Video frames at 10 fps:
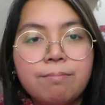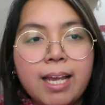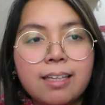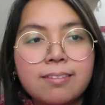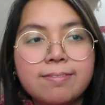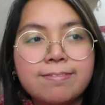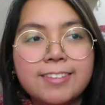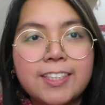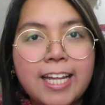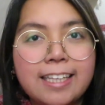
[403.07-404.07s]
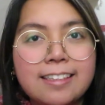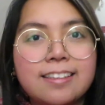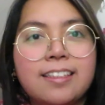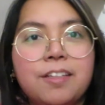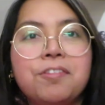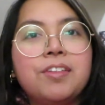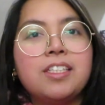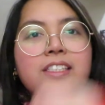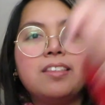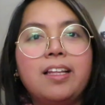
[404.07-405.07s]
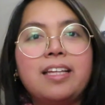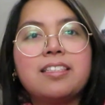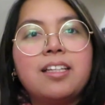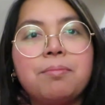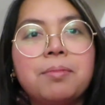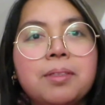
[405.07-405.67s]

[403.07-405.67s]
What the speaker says: Bye. Good night, if this is the last clip.